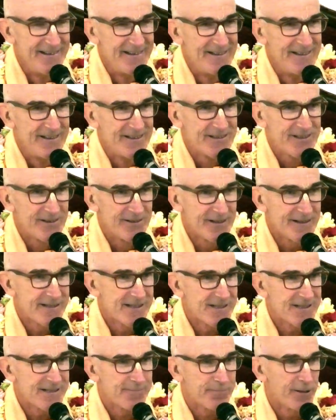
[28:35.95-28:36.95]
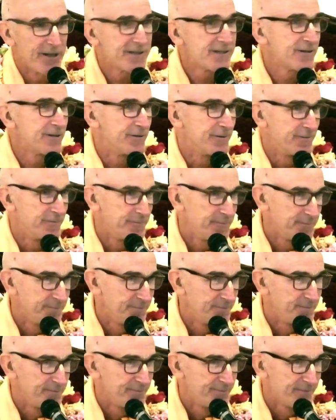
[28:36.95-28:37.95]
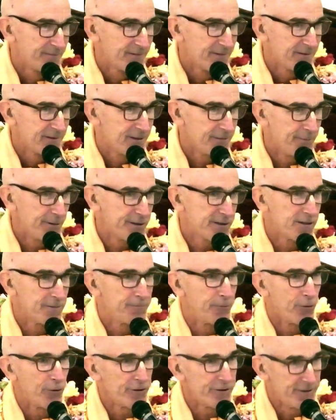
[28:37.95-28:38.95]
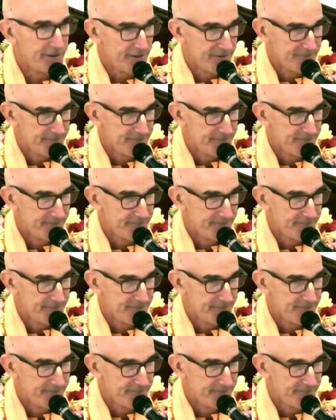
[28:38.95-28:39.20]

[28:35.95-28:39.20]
So this is pleasure, to be subordinate